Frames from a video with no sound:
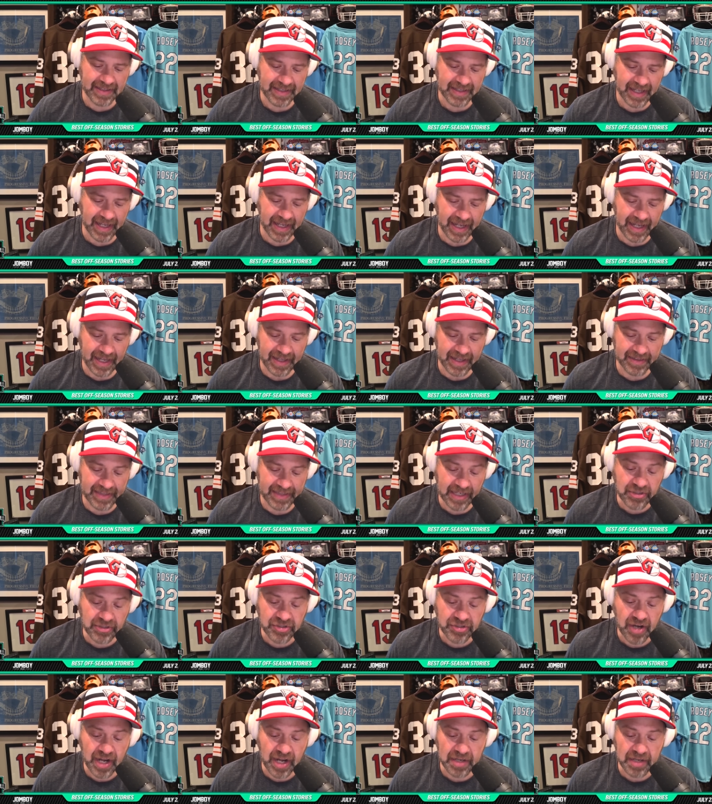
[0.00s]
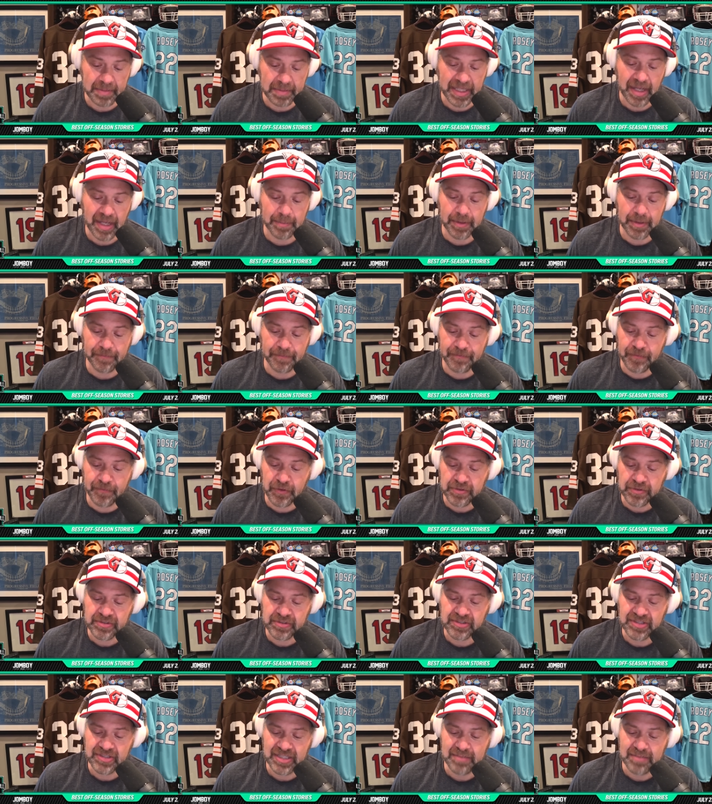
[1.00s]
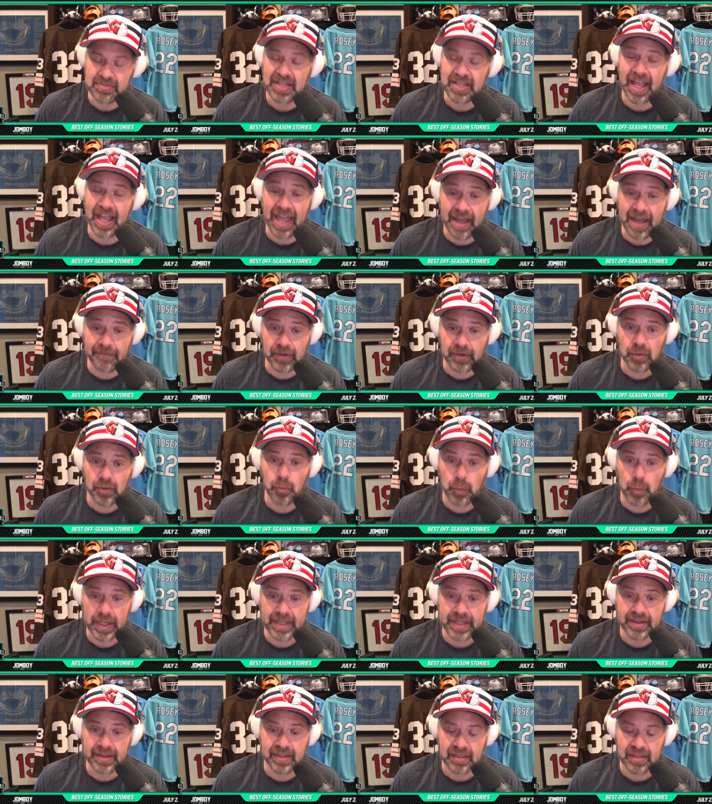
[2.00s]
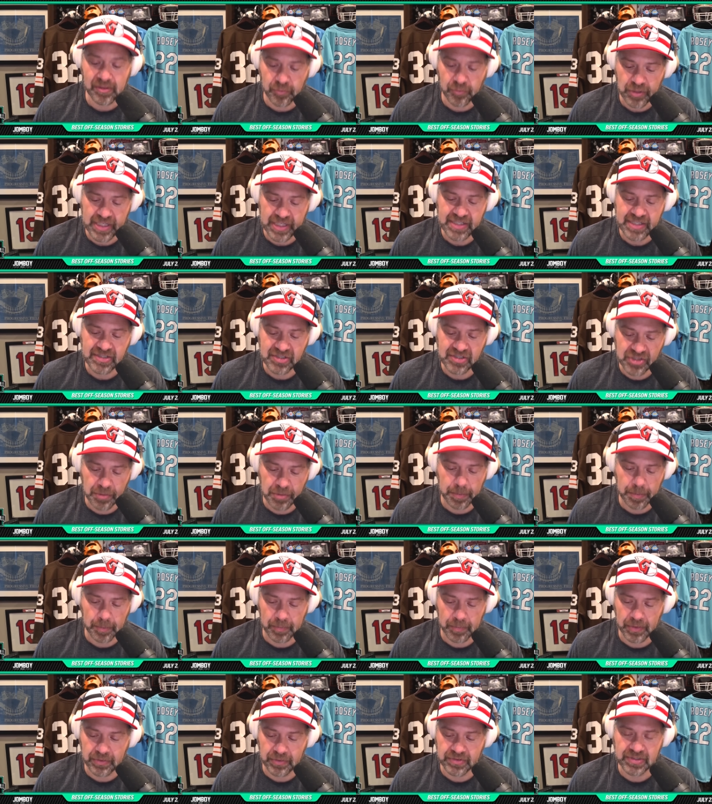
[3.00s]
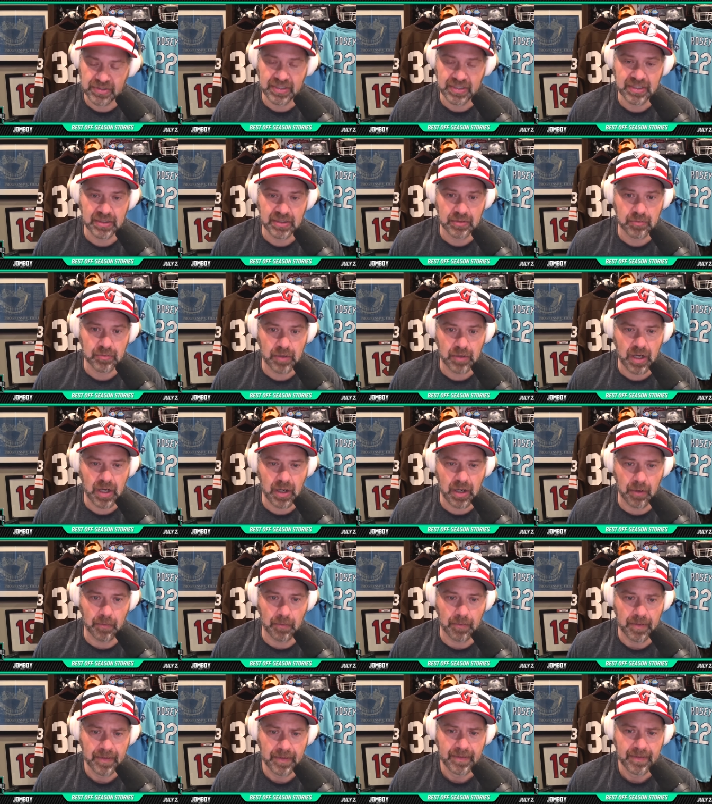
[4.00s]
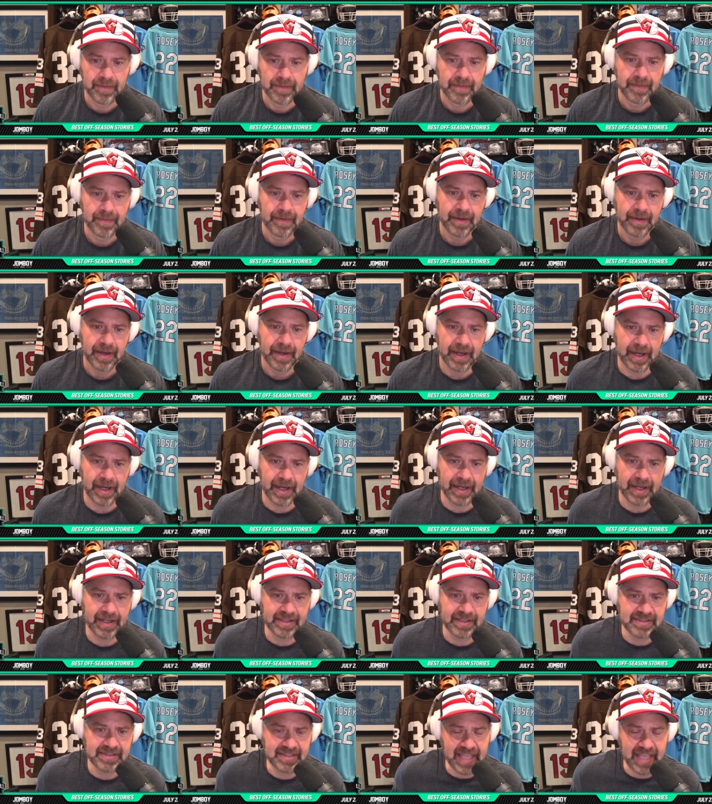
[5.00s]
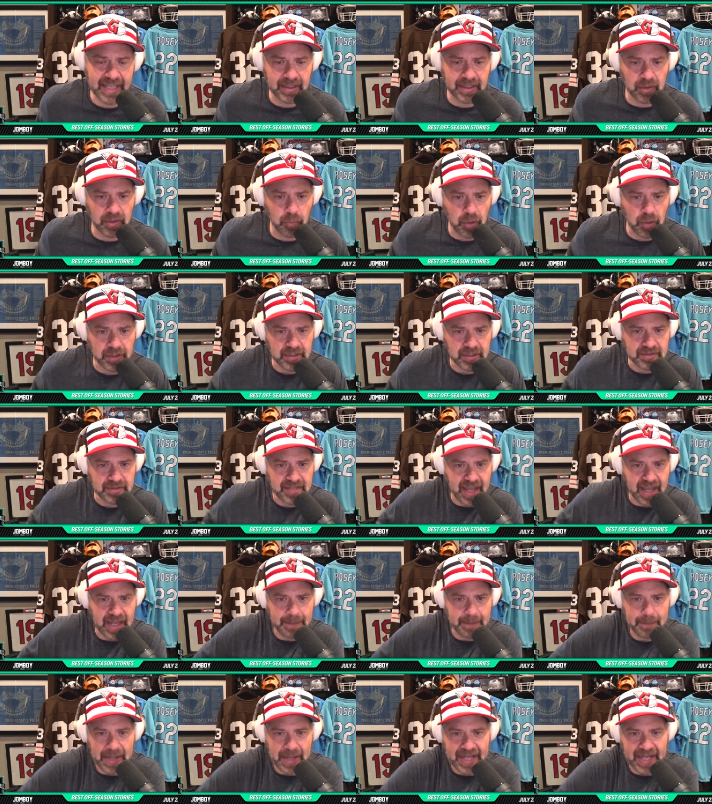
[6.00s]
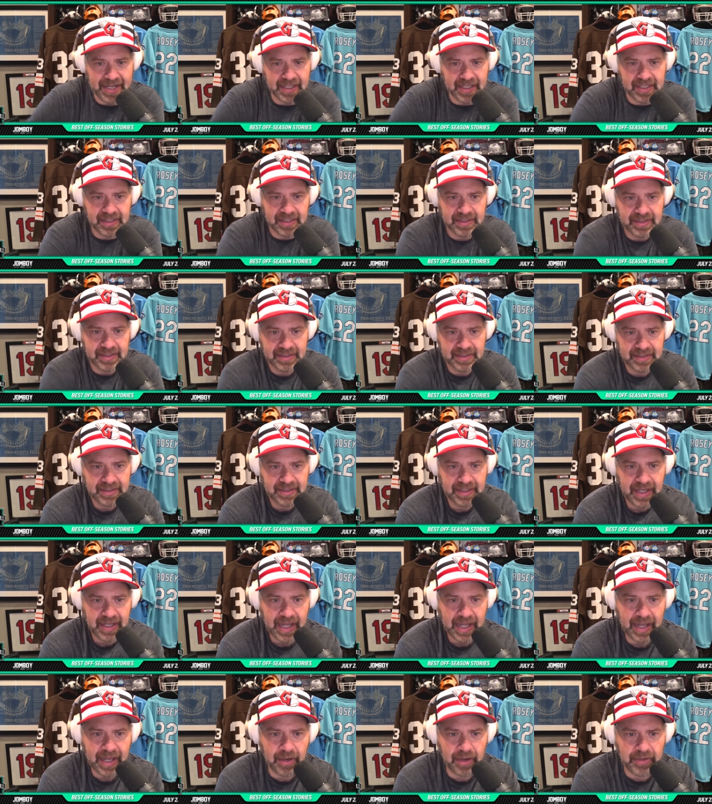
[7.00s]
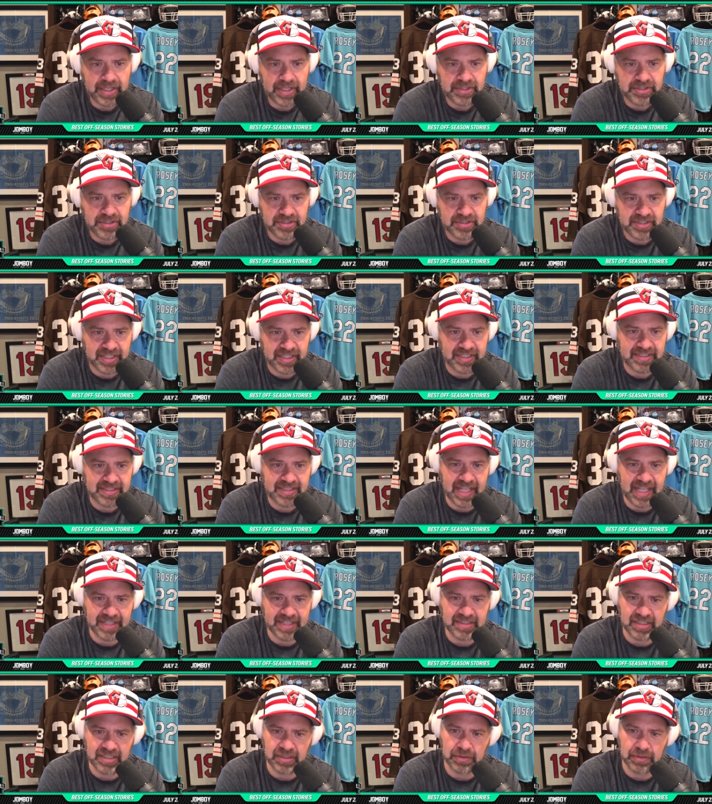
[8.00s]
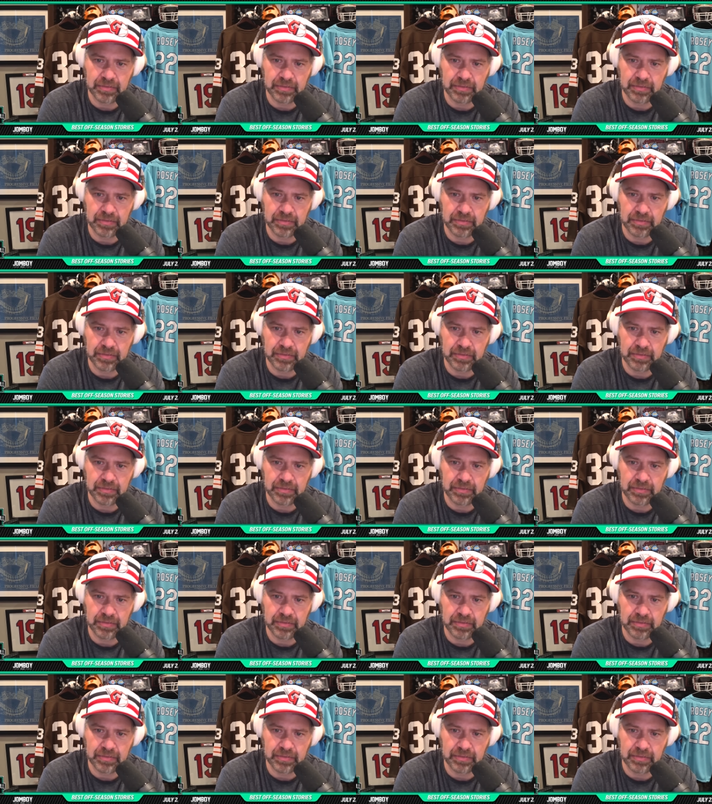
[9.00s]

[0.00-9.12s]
uh, they're trying to become the first team to ever win three Super Bowls in a row. Uh, scale of one to 10, Pennick. How interesting is that to you?